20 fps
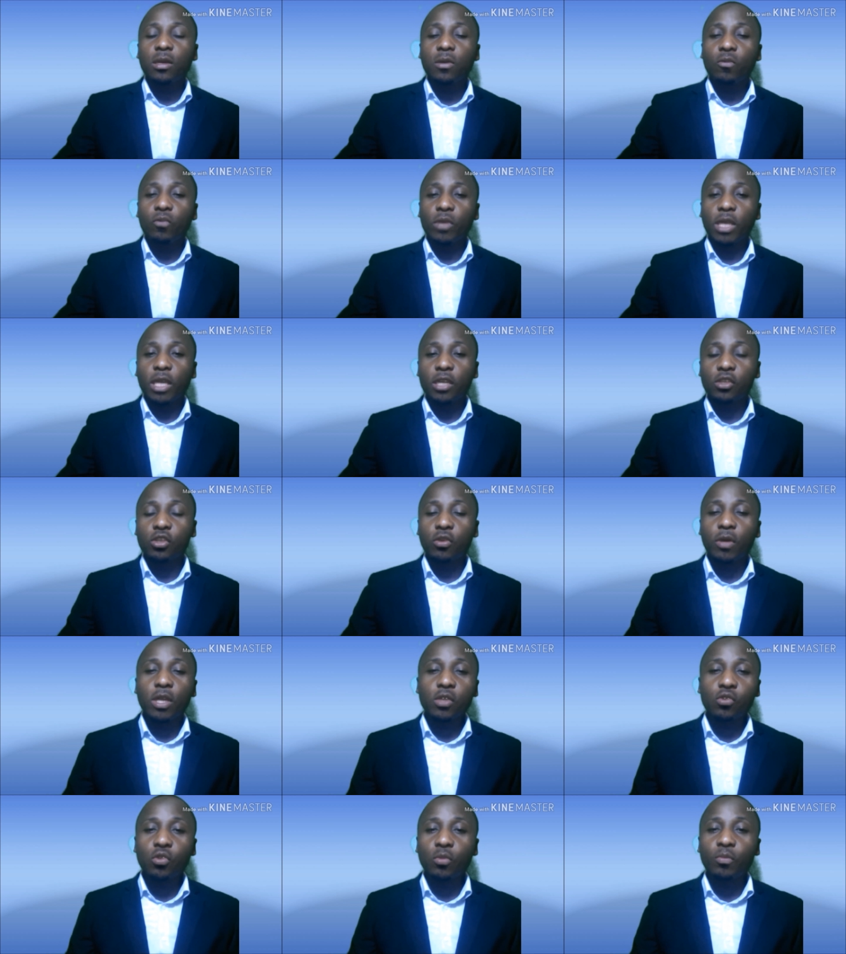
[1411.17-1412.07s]
with an
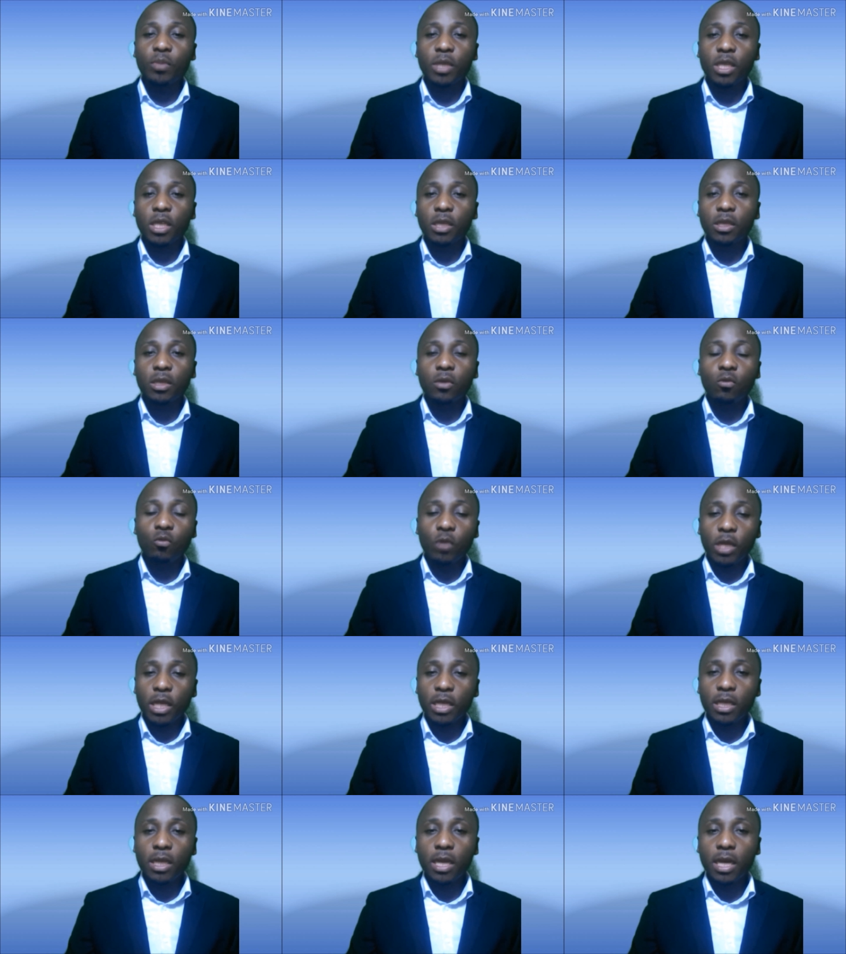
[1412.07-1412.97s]
insurance company
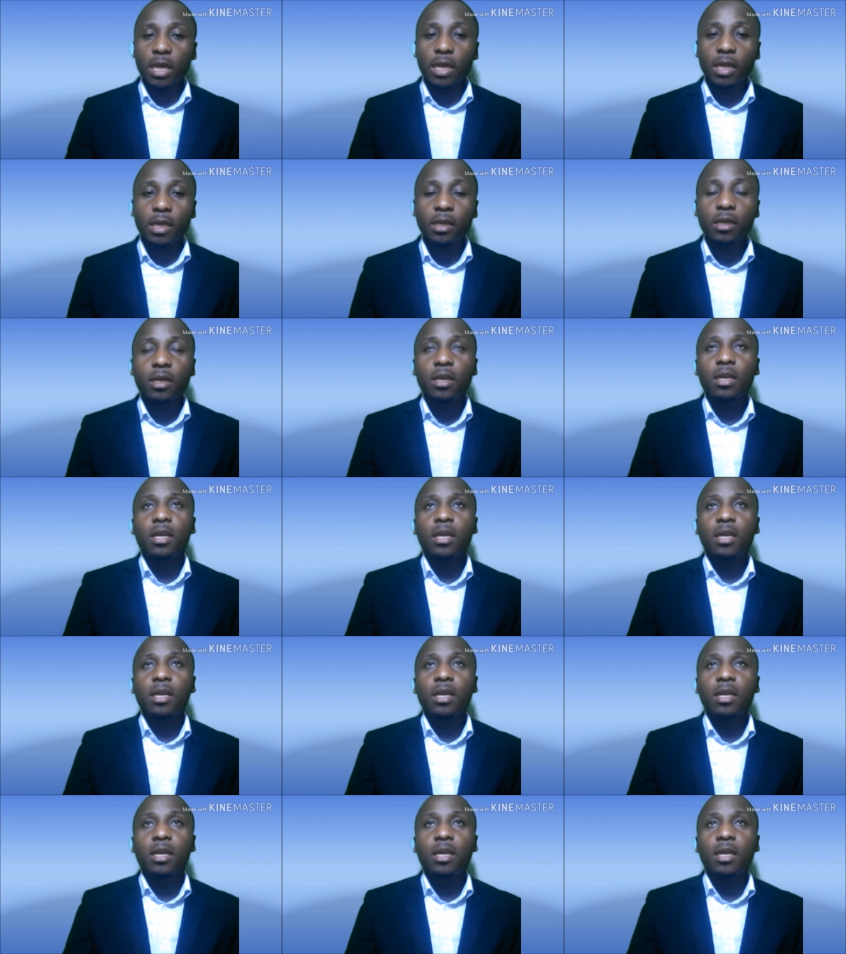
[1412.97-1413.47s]
within Ghana.